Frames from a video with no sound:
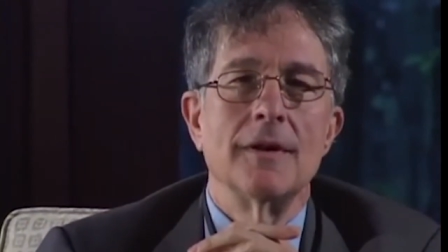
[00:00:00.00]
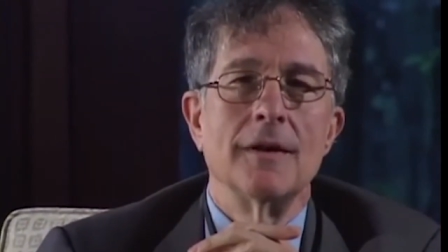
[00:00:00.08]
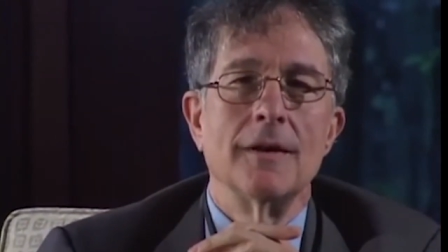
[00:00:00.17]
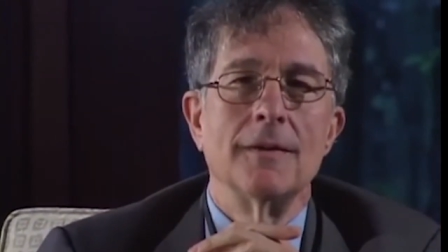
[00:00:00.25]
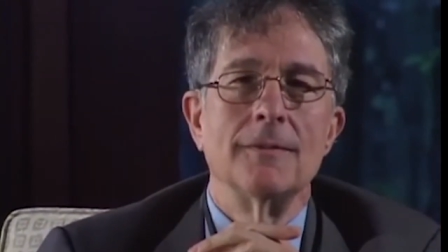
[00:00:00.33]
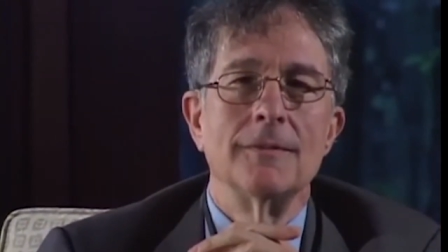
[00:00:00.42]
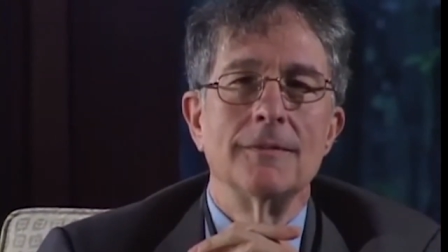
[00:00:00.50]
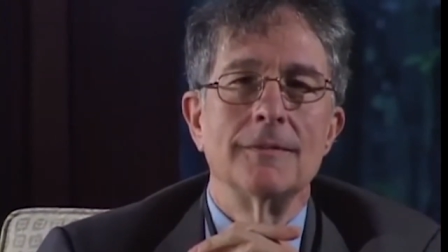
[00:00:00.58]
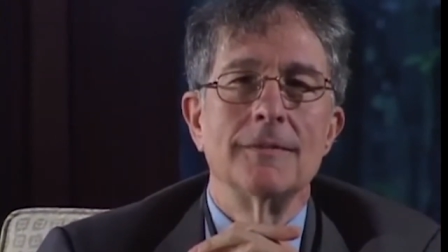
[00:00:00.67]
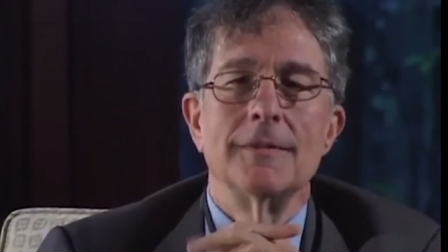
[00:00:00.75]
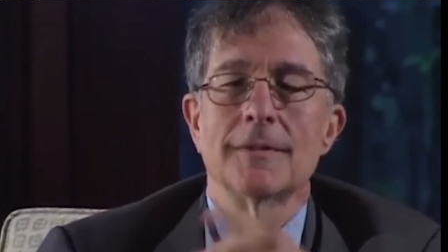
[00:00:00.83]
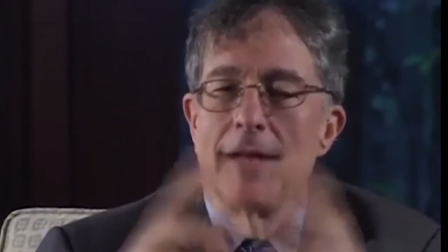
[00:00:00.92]
Um,
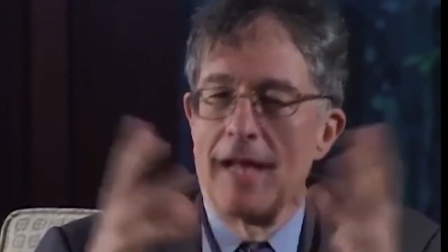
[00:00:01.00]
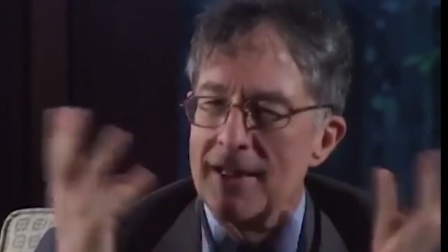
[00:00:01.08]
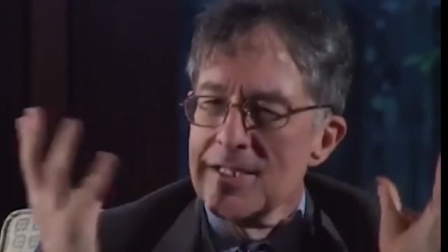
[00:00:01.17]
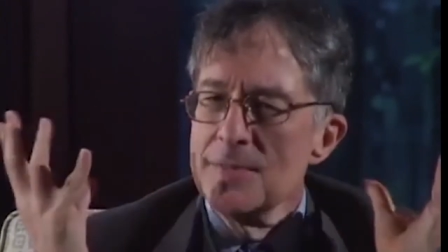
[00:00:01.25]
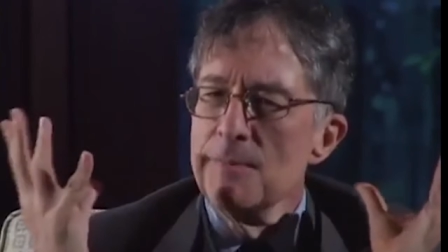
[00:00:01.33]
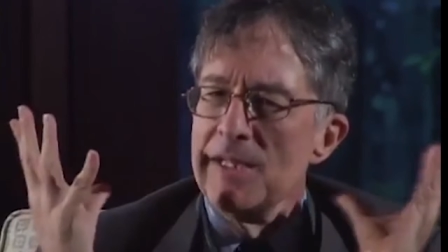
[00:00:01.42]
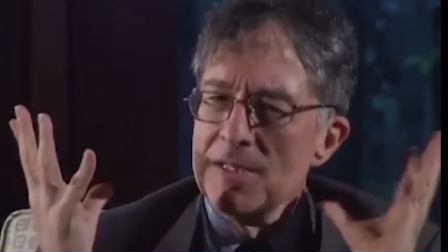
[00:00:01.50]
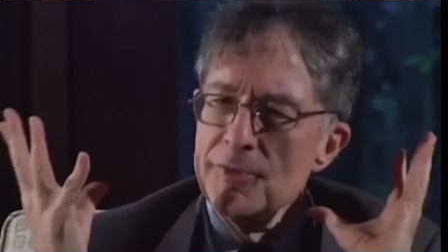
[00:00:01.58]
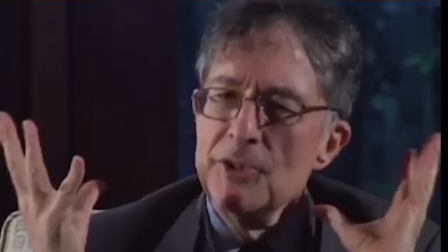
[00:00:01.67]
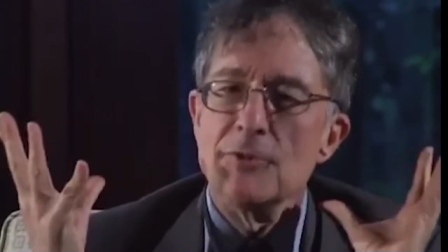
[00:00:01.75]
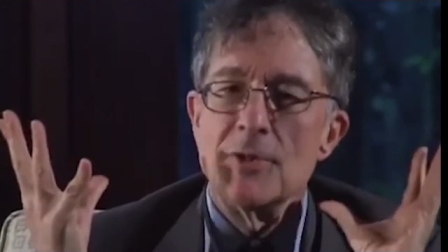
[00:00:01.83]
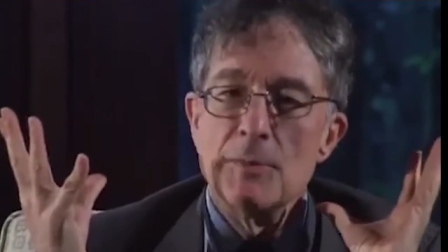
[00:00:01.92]
I guess you make the,
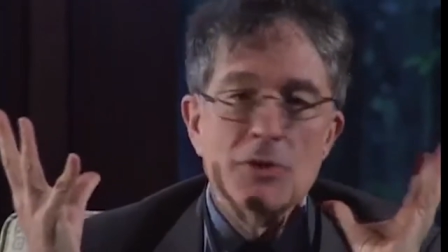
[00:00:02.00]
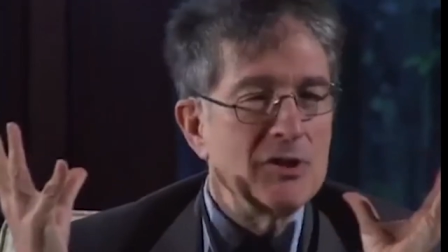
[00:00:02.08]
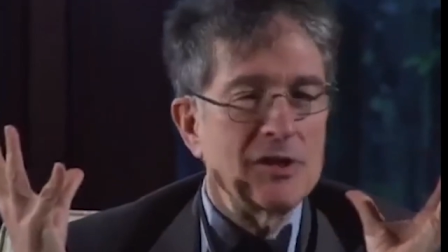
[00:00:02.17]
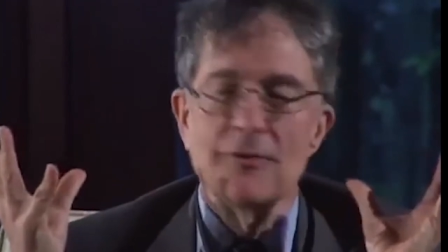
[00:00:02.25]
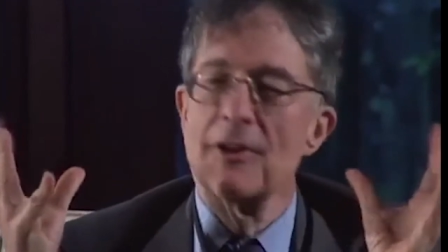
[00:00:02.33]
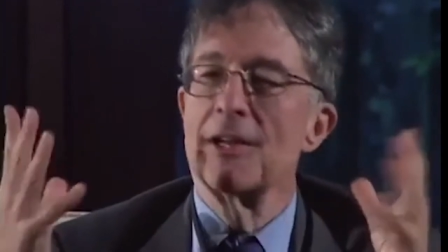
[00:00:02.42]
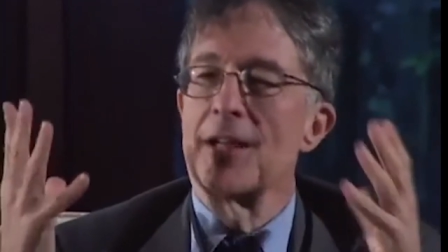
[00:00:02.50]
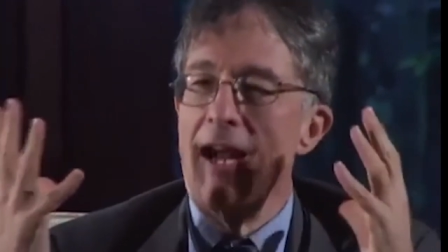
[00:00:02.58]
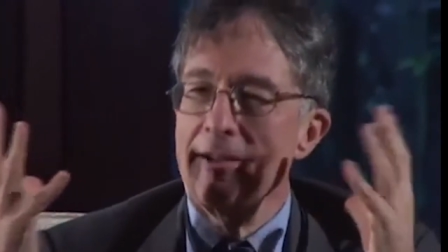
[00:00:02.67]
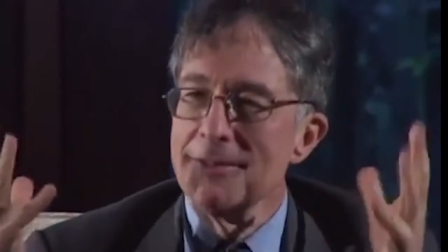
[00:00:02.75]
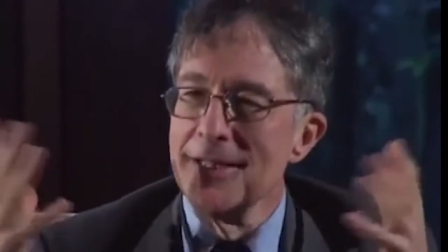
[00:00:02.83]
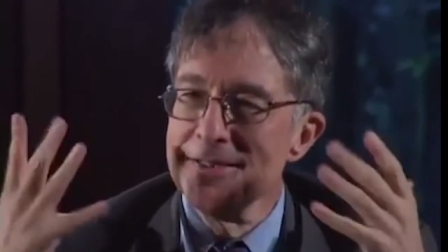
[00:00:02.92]
new, the music very
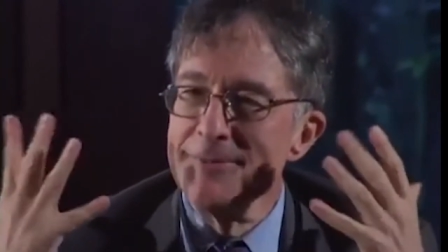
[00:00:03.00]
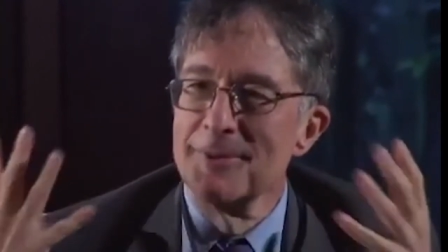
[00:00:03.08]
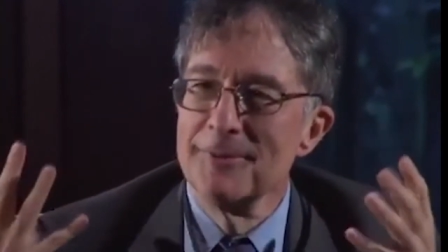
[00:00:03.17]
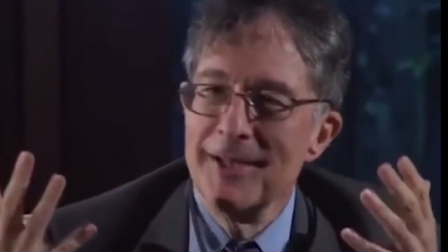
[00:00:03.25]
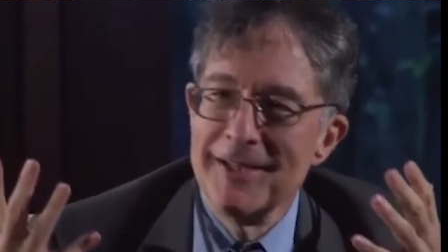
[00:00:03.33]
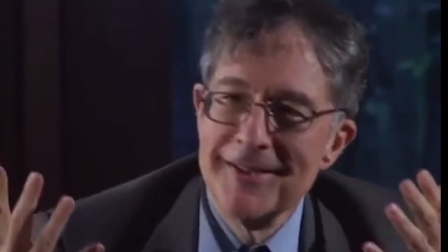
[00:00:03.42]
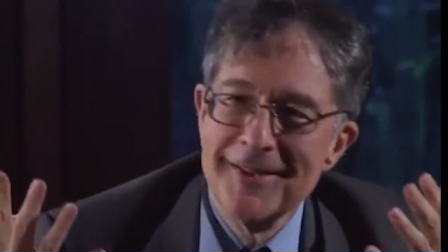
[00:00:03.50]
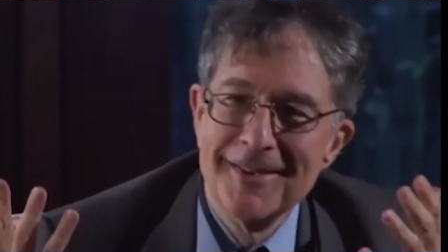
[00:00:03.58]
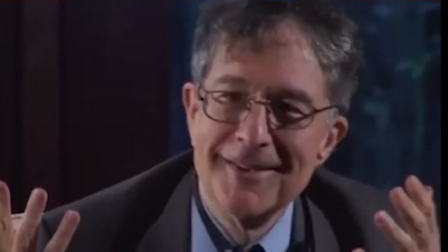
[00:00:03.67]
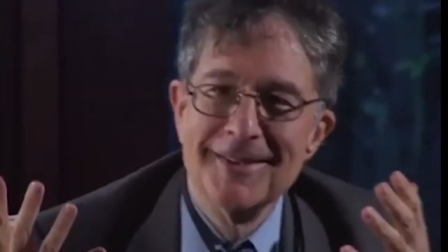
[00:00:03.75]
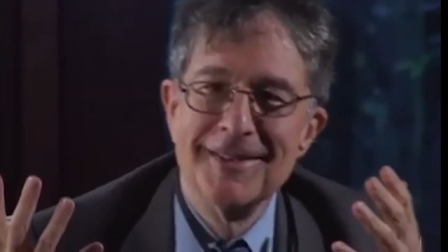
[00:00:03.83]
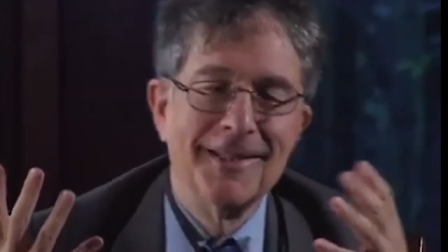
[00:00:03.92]
loud. That's one way to,
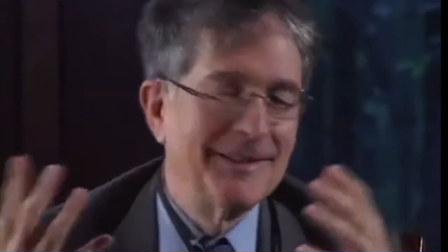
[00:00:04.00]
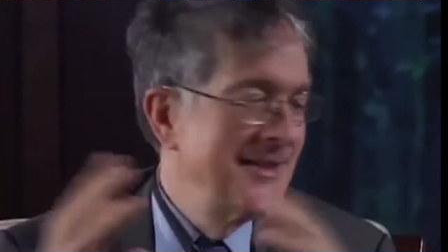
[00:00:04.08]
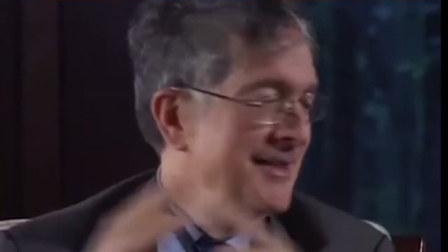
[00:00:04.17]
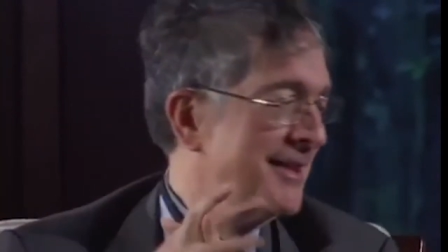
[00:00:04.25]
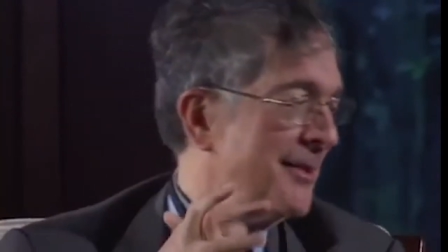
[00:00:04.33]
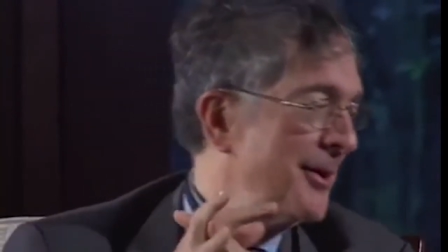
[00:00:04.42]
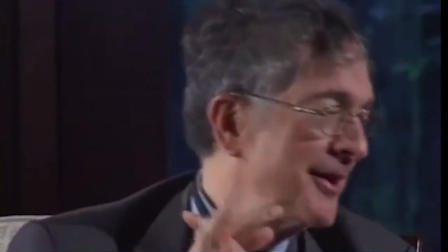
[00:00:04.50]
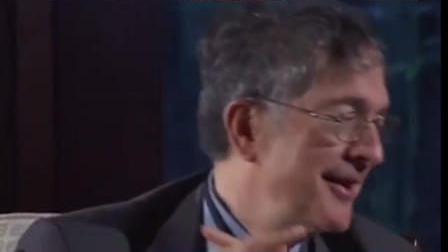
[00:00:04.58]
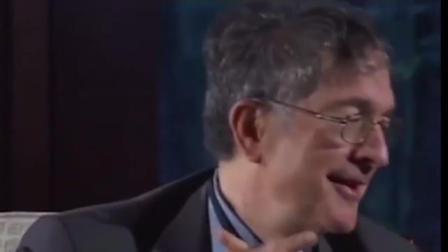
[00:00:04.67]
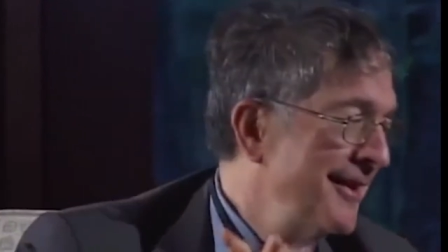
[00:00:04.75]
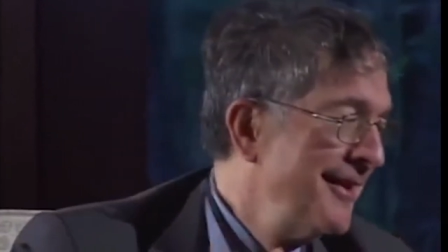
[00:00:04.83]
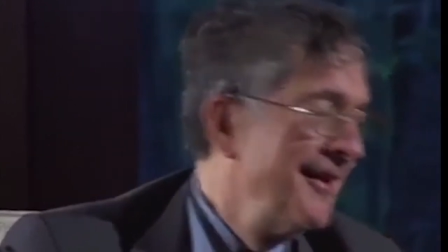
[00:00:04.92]
de to deal with it.